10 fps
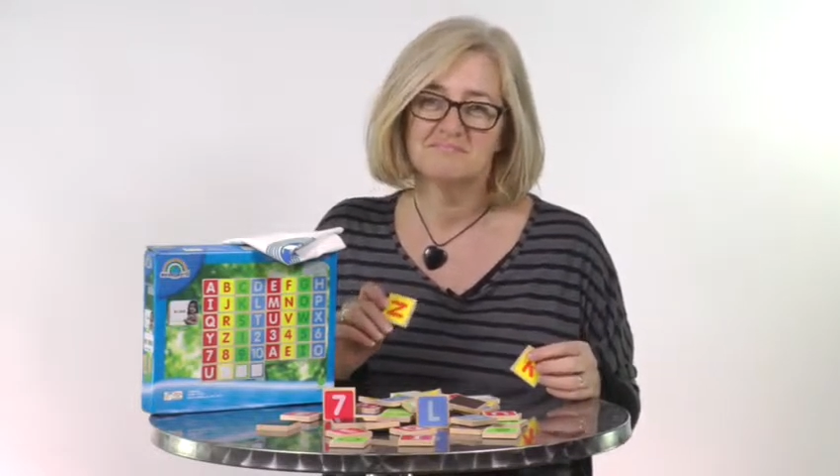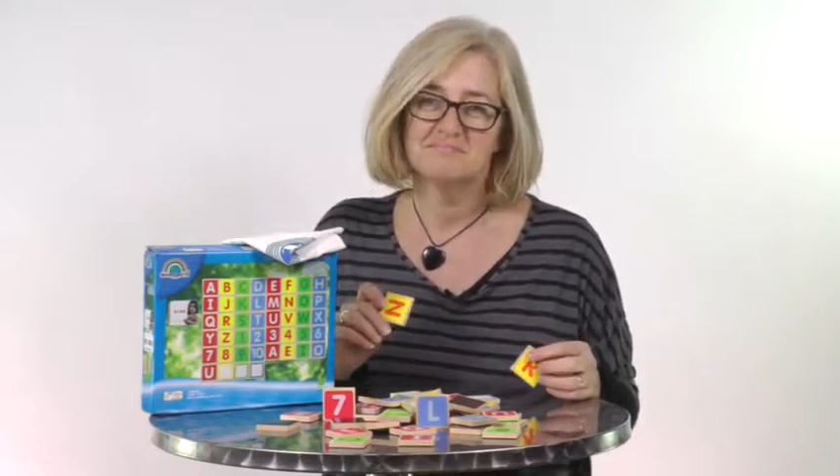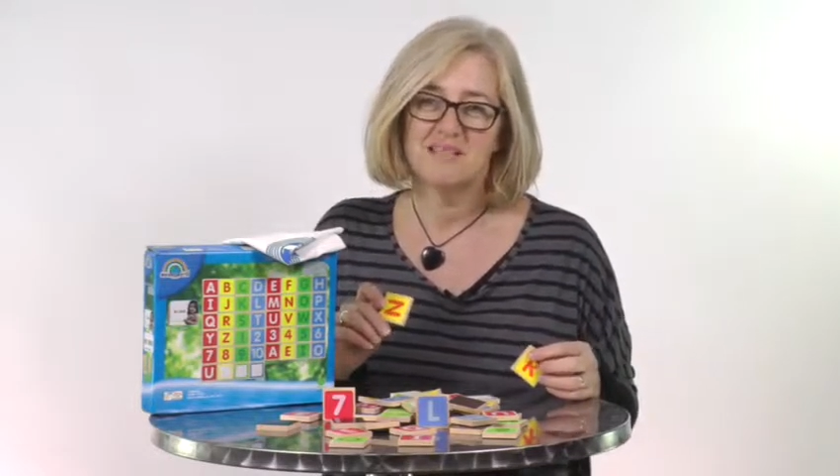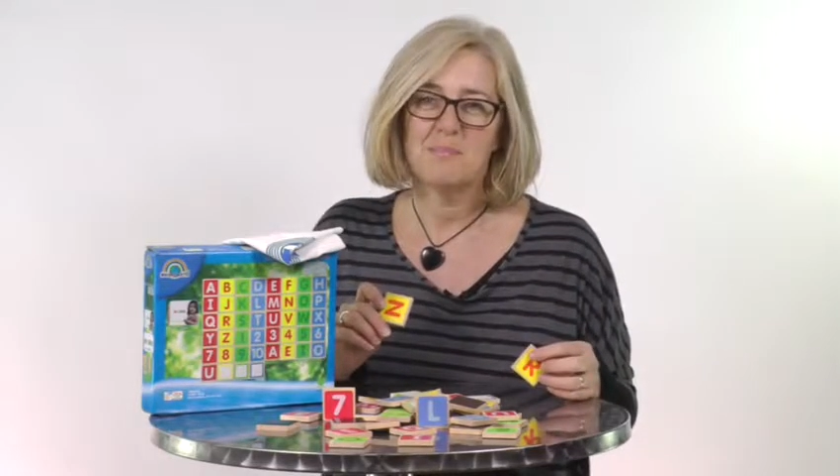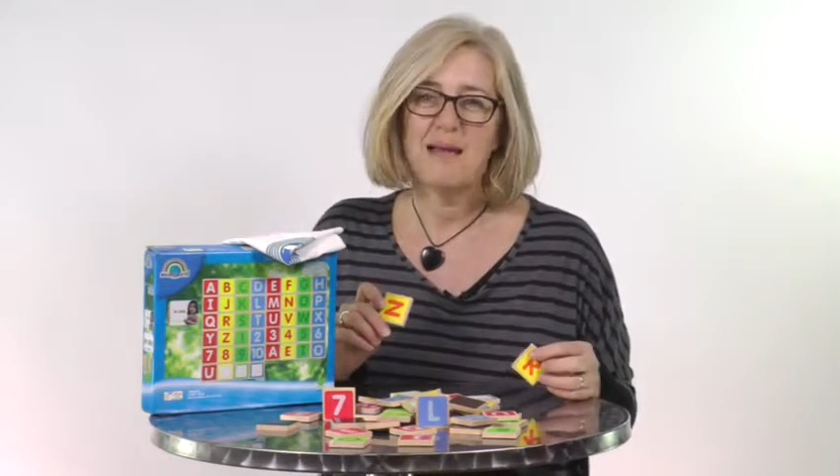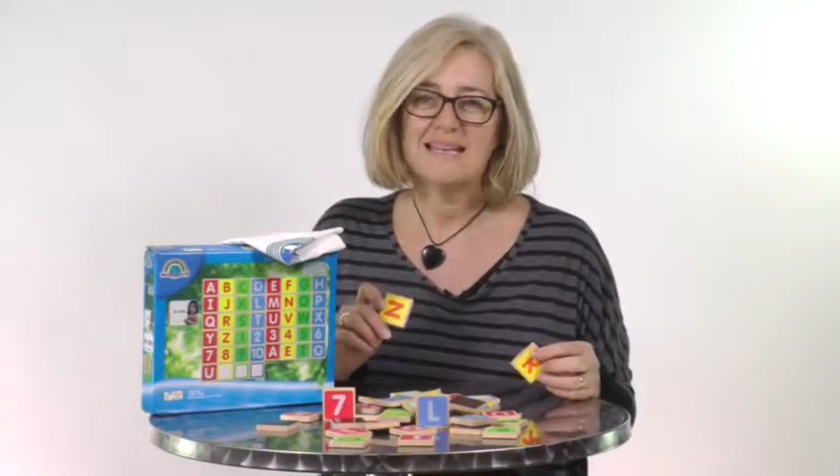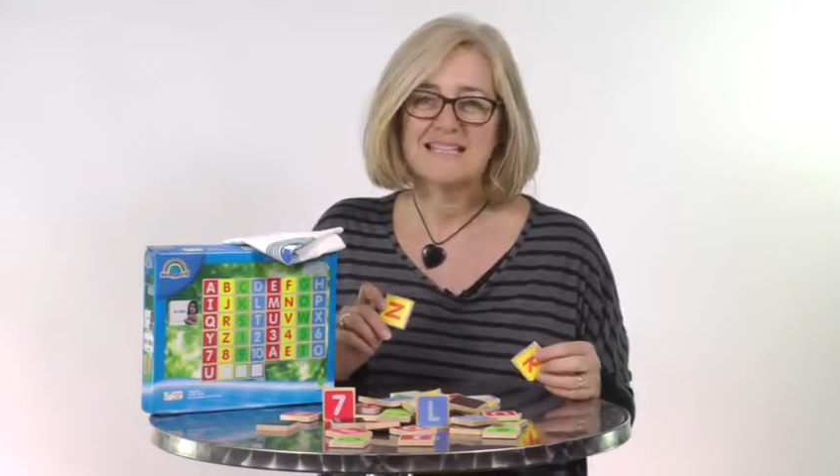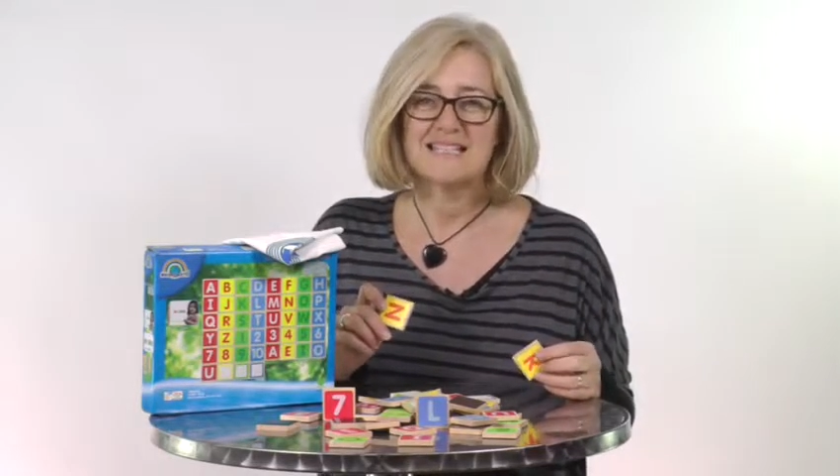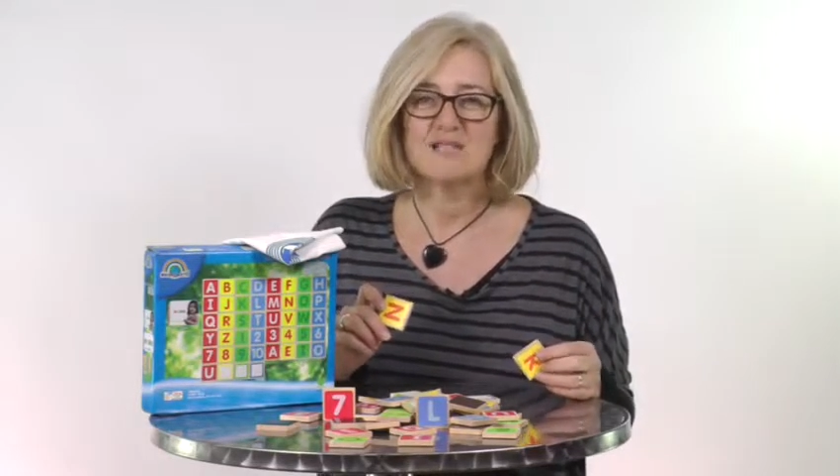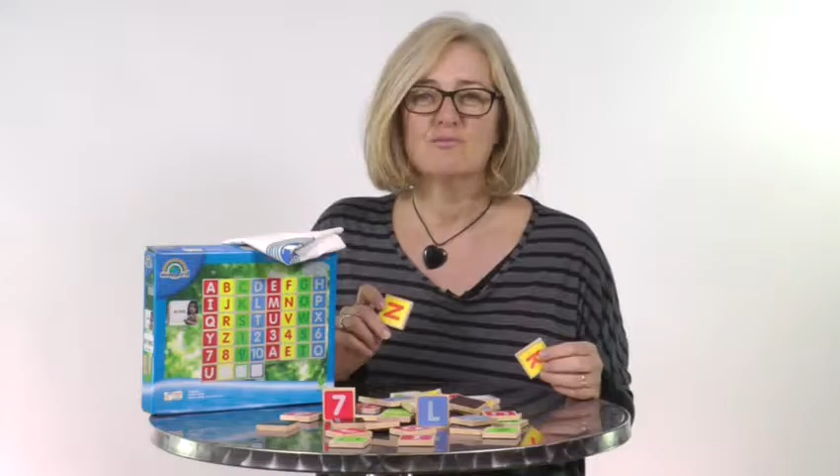and they're
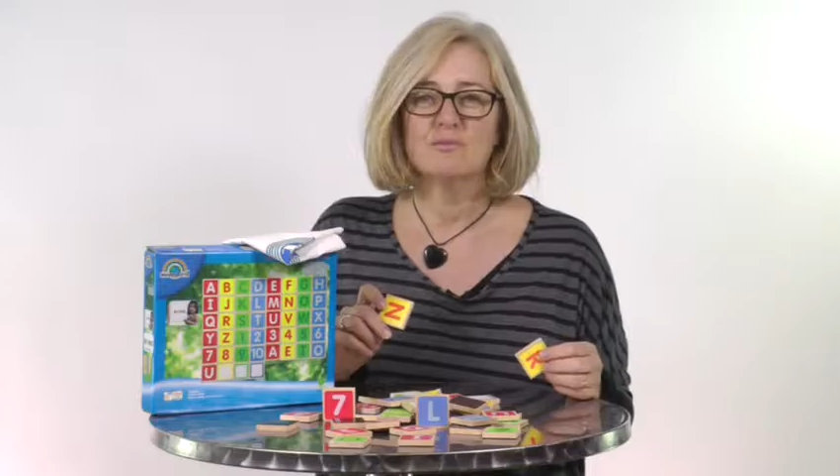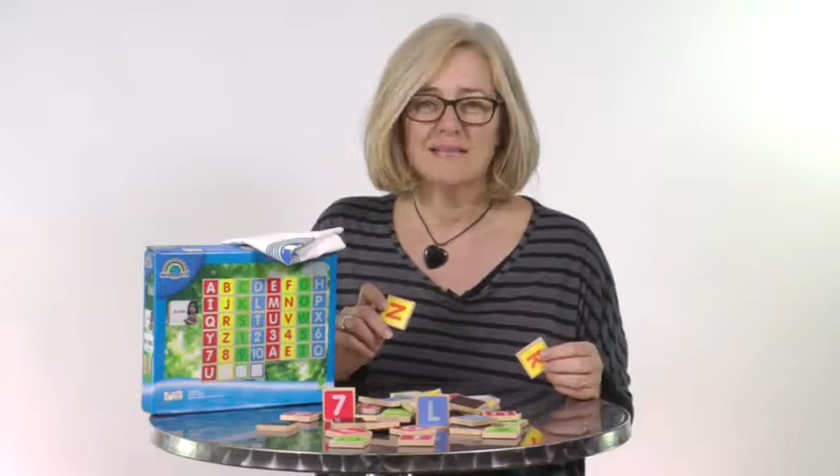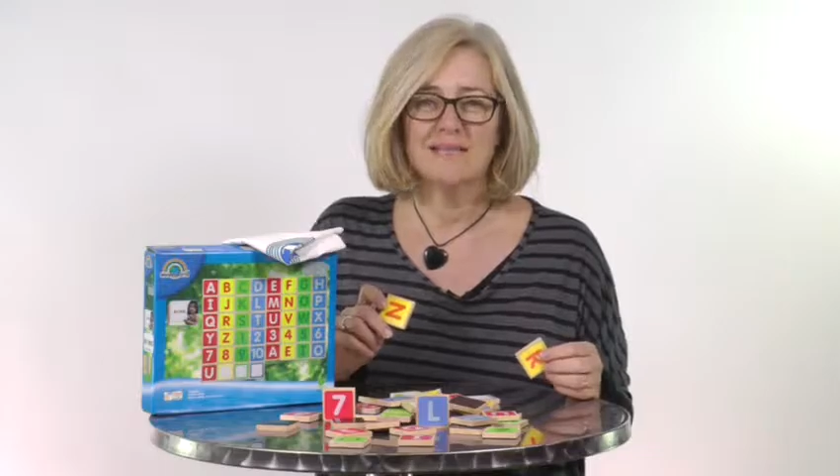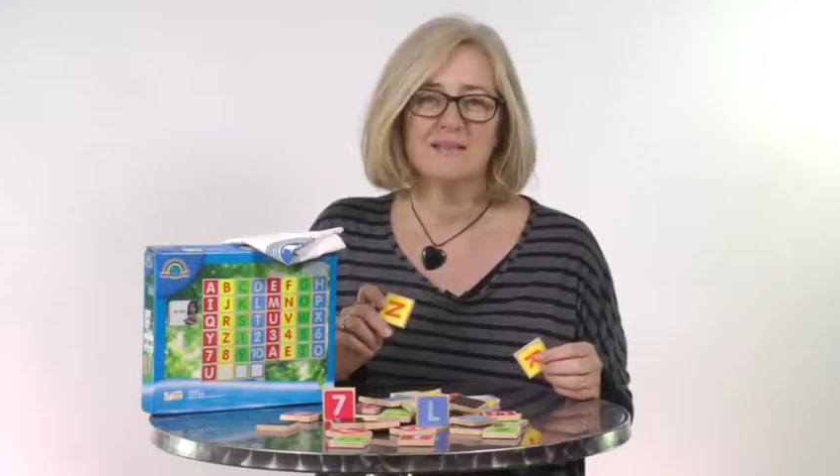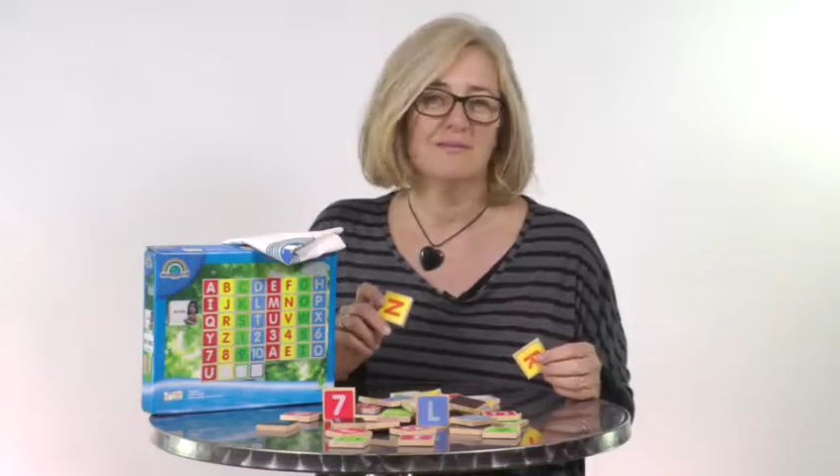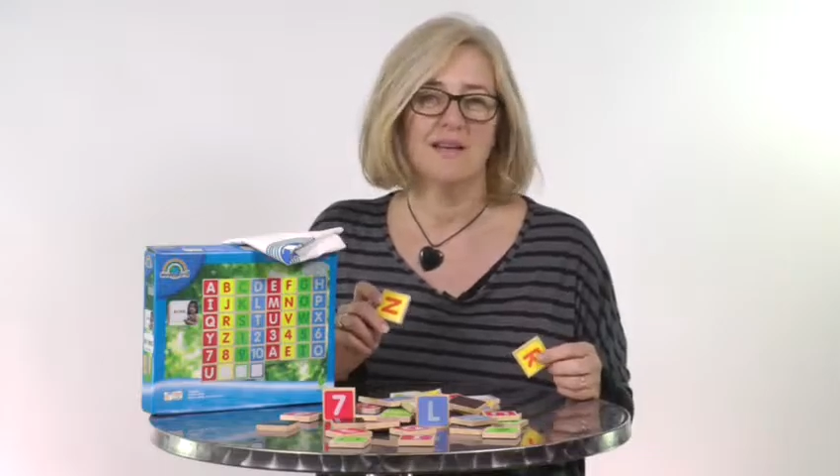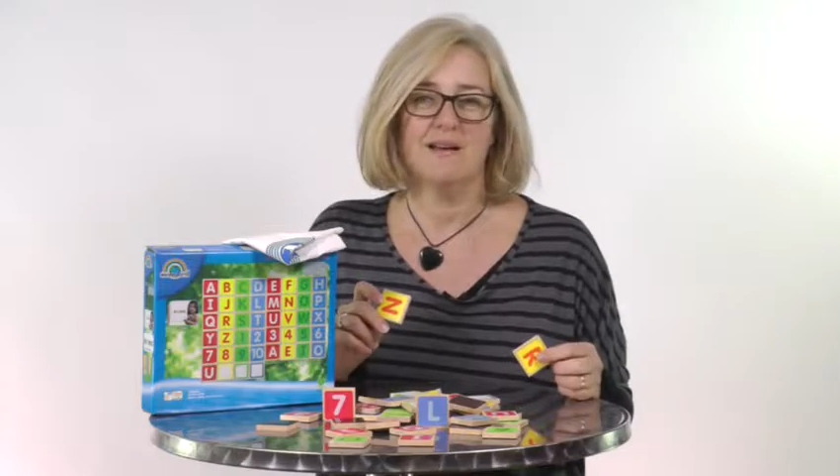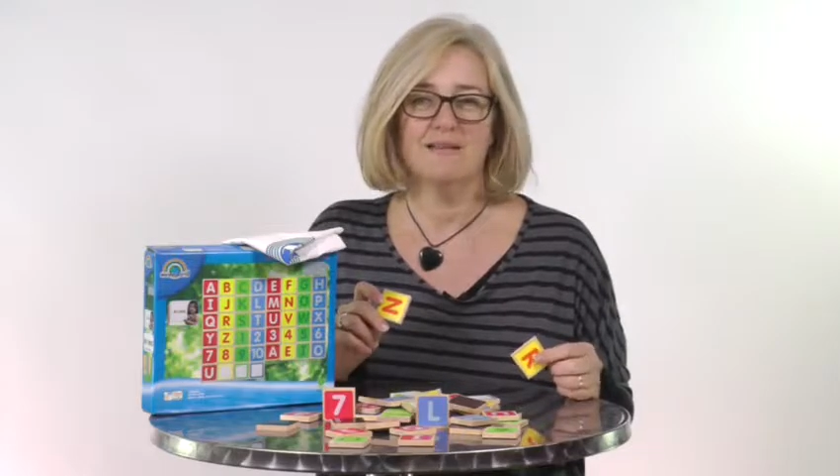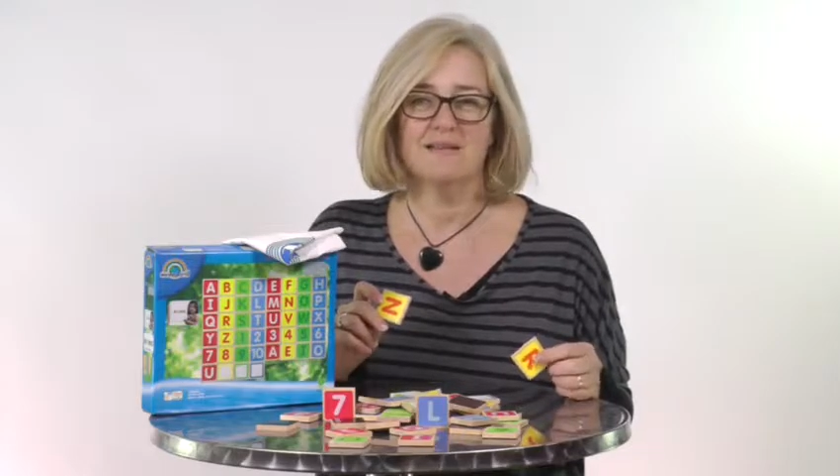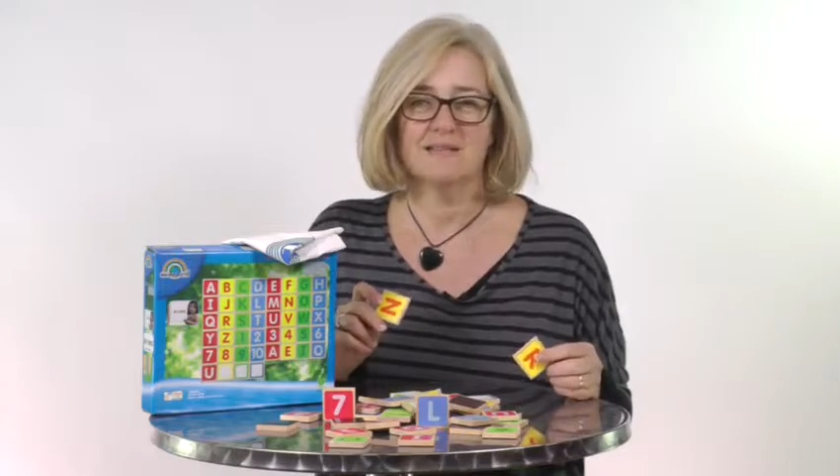painted in really lovely
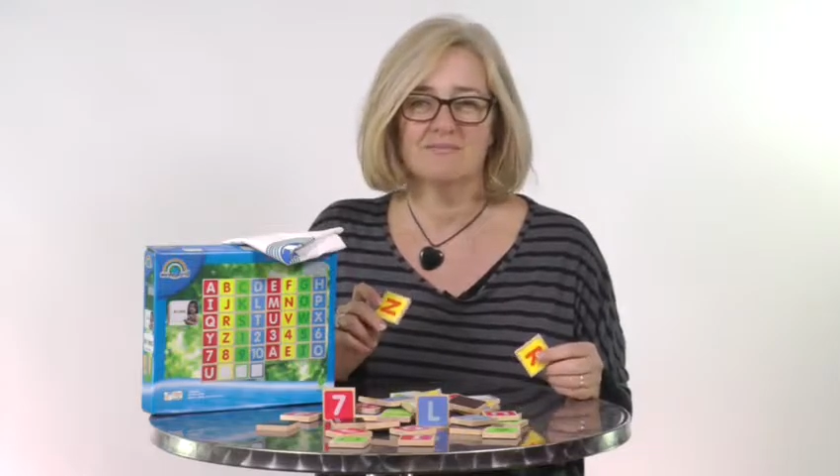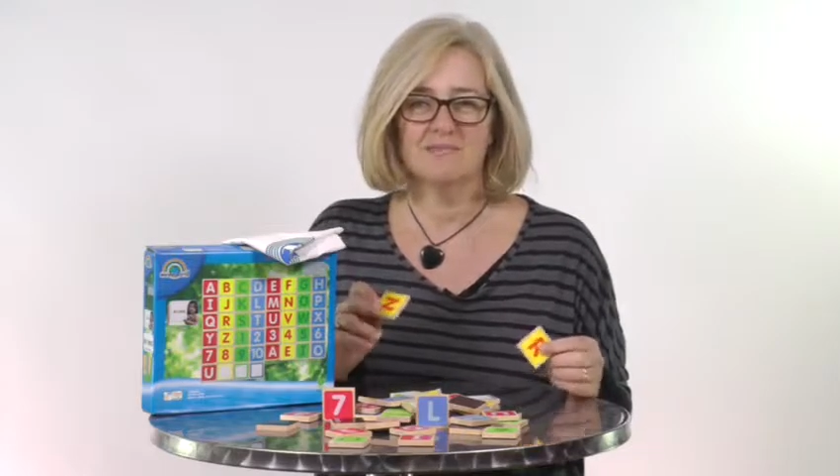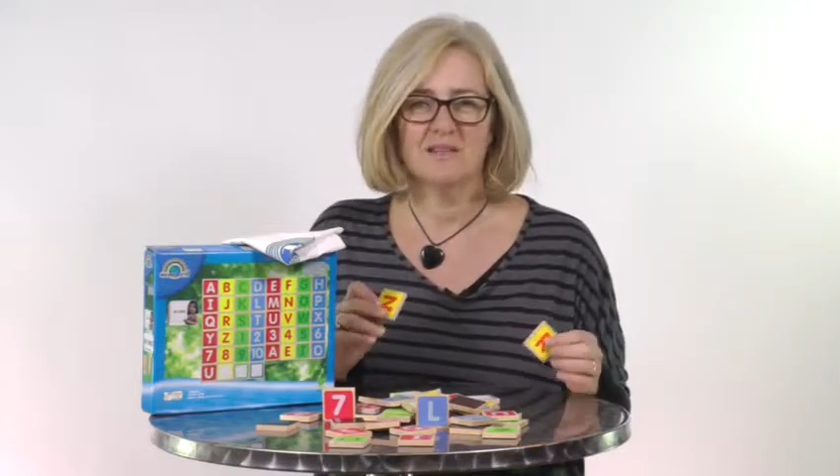colours.